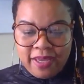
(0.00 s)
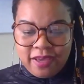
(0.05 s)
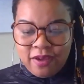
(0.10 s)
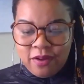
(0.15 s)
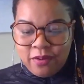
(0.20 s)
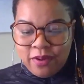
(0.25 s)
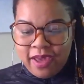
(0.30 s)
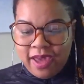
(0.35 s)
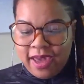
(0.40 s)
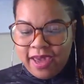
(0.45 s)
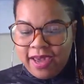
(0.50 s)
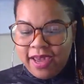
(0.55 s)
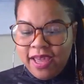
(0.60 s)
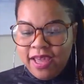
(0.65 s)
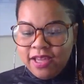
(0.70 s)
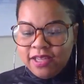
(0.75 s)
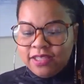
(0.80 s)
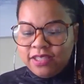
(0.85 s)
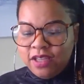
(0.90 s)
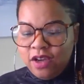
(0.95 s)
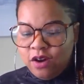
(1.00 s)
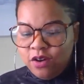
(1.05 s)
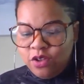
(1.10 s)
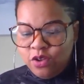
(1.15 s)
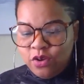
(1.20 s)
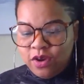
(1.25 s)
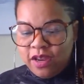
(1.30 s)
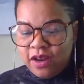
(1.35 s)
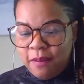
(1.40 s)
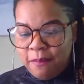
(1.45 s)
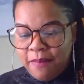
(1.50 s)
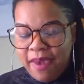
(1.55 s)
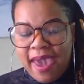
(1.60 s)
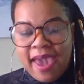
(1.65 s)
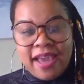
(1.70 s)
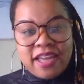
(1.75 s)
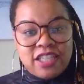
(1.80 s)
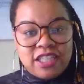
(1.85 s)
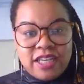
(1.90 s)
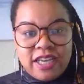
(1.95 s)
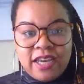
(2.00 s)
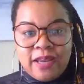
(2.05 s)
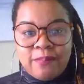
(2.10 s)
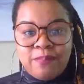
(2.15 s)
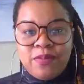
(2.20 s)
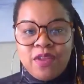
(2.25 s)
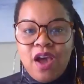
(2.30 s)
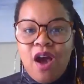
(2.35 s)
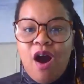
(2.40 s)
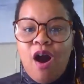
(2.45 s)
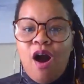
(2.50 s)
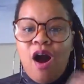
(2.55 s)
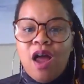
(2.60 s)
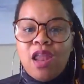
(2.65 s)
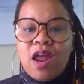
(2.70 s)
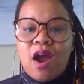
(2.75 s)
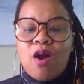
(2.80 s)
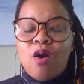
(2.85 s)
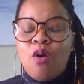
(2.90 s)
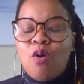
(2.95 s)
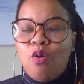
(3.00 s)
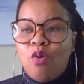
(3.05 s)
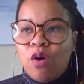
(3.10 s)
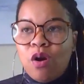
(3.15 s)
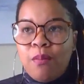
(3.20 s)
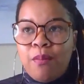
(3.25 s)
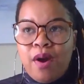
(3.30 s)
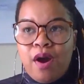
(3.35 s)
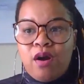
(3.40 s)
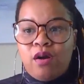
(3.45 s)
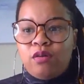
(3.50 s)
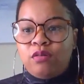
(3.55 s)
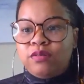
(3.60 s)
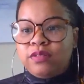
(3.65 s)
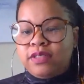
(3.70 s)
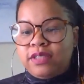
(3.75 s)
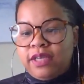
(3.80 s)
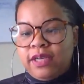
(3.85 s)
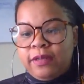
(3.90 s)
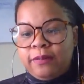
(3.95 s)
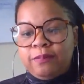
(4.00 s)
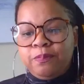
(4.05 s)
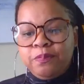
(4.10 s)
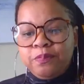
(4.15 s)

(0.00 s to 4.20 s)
Okay, so you can imagine all our hormones and